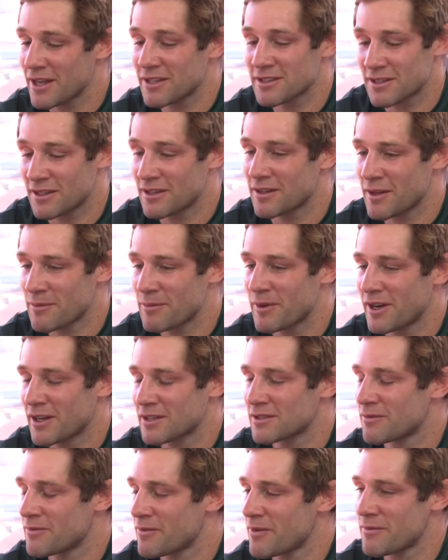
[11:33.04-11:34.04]
excellent. They've been
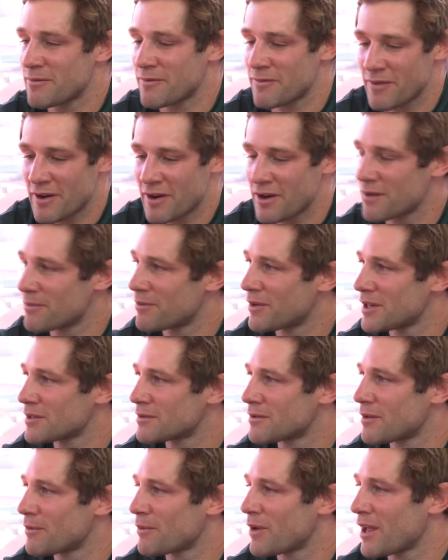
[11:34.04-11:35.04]
excellent. Been very
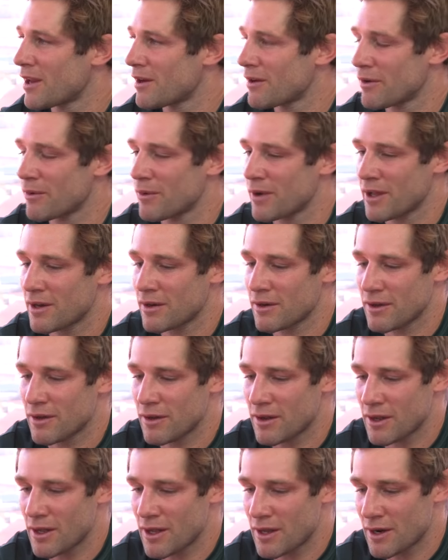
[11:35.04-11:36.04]
impressed with them. We had
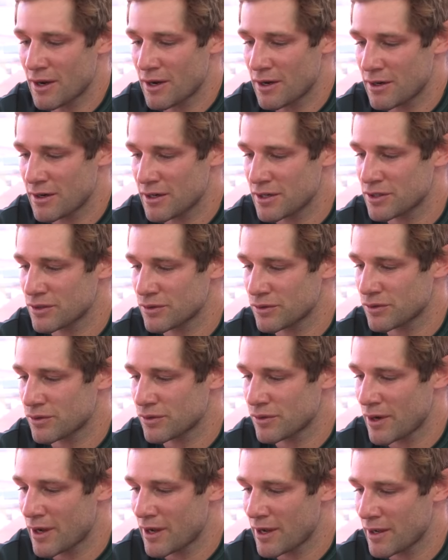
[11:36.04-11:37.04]
an
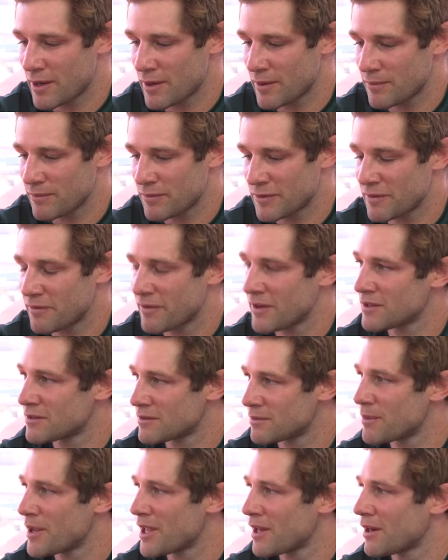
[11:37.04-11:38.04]
initial
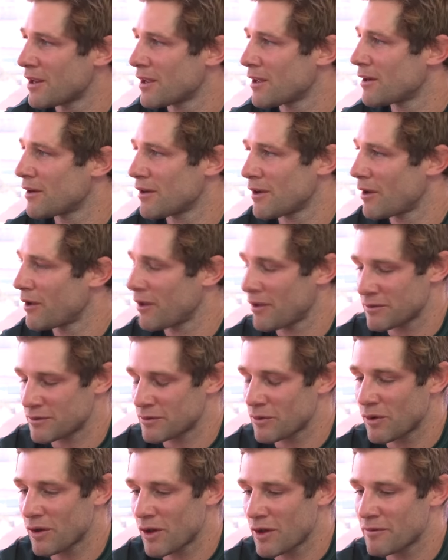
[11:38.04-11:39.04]
defense meeting, and I was
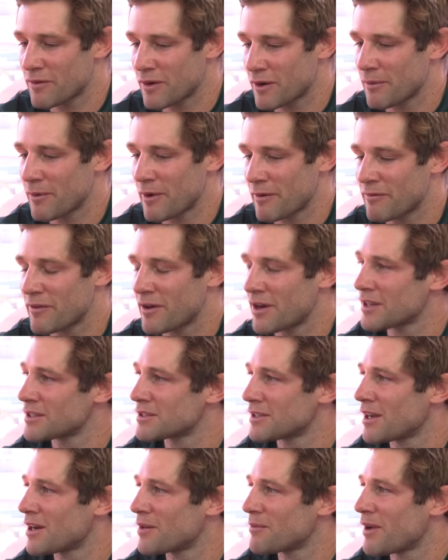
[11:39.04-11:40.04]
all over it. We're very
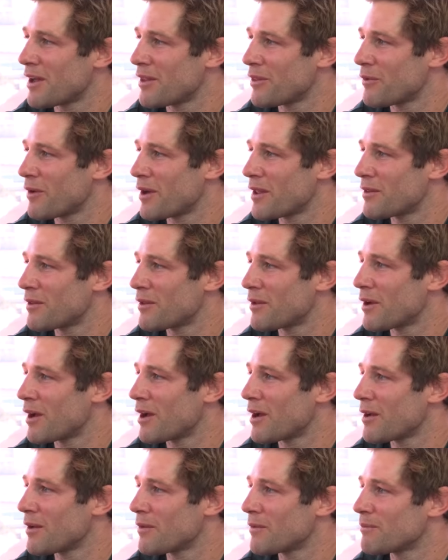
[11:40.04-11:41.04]
excited about the way that
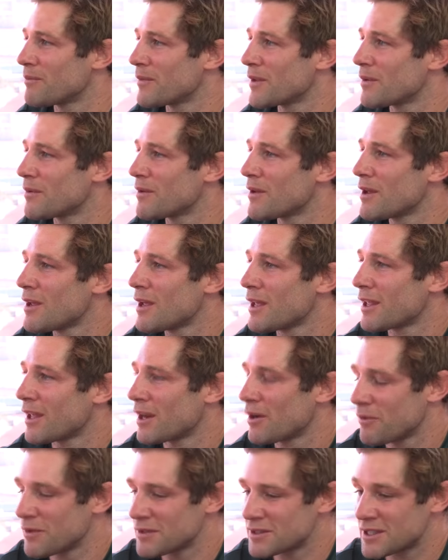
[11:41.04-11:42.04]

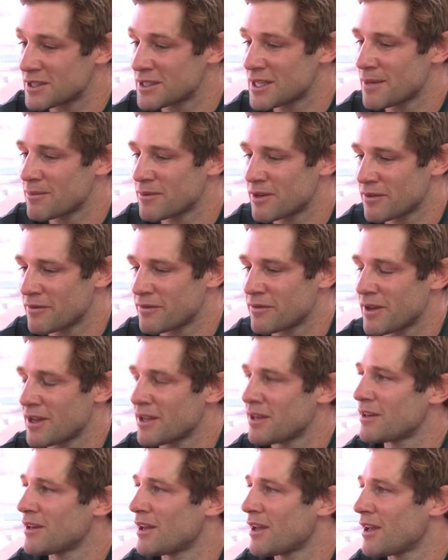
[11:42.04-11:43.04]
Kenna wants the team to
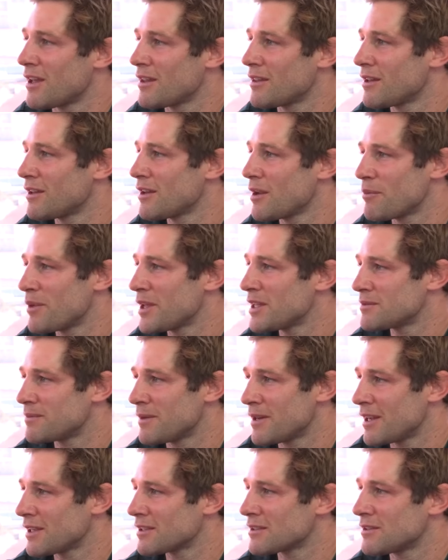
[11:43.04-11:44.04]
defend. And then Pete's
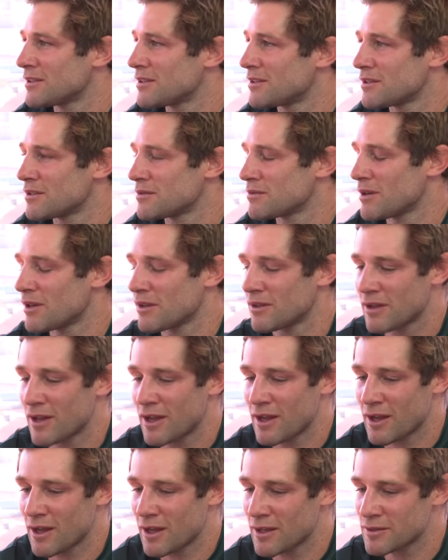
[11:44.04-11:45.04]
been excellent as well.
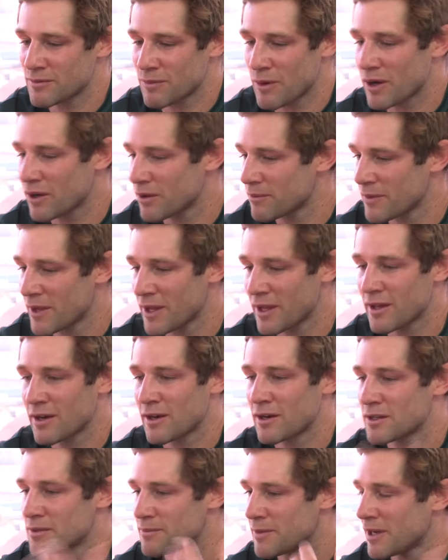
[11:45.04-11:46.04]
He's welcomed me in,
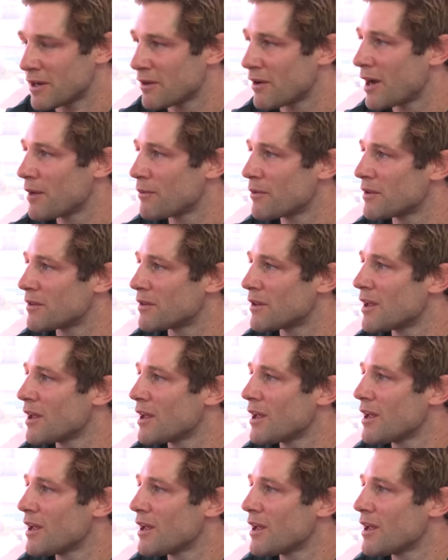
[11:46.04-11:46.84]
and he's been great with